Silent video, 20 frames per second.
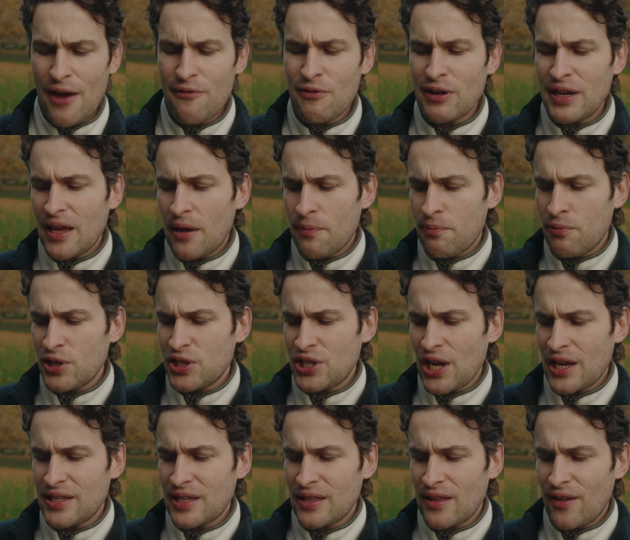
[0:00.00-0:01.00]
I really
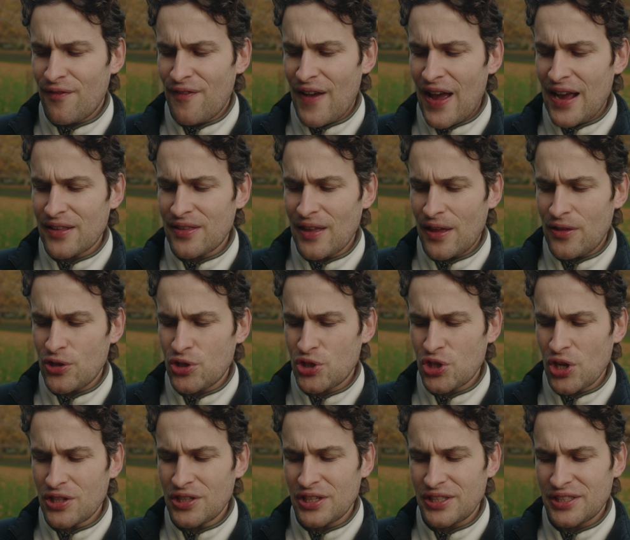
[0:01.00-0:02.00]
appreciated the fact that the
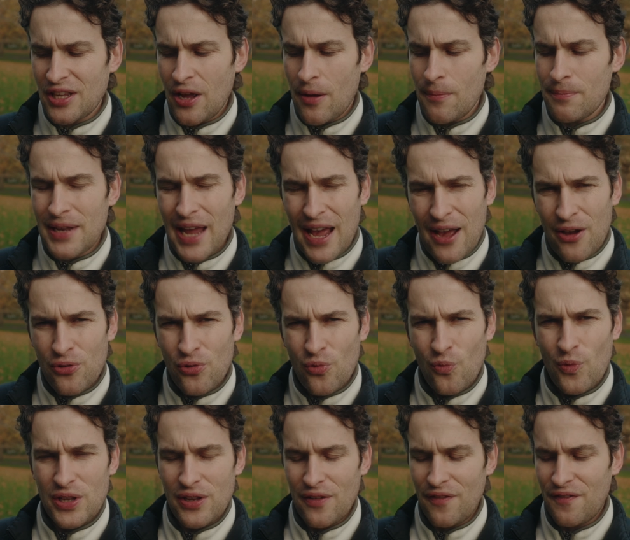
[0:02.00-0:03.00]
shutters come down when you